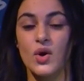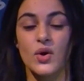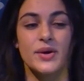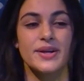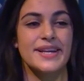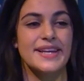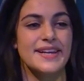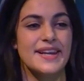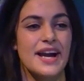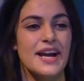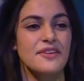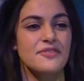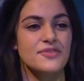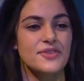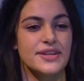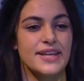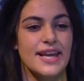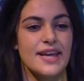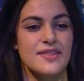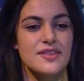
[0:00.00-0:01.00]
Or can I
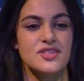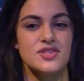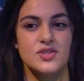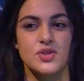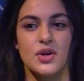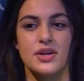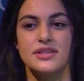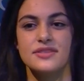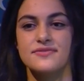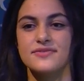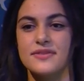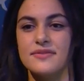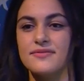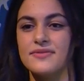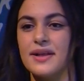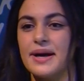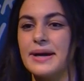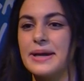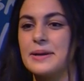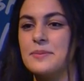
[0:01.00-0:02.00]
forget the scars from
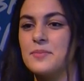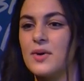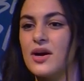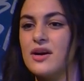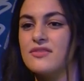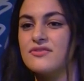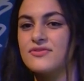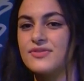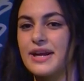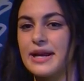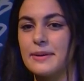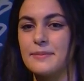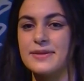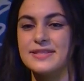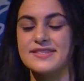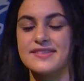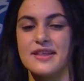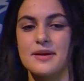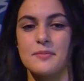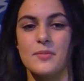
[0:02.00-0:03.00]
flying bomb
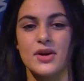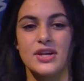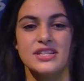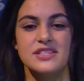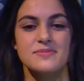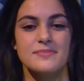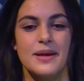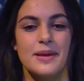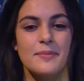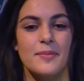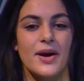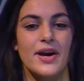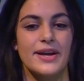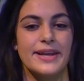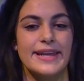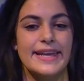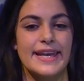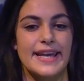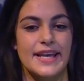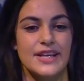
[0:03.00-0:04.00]
fragments that marked my
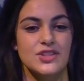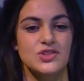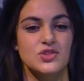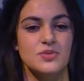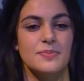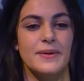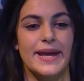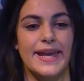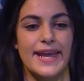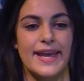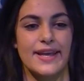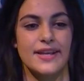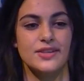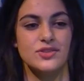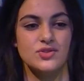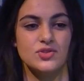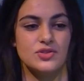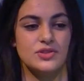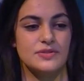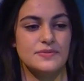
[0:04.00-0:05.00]
body inch by
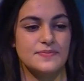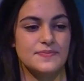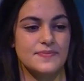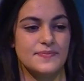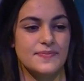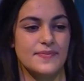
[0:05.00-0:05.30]
inch?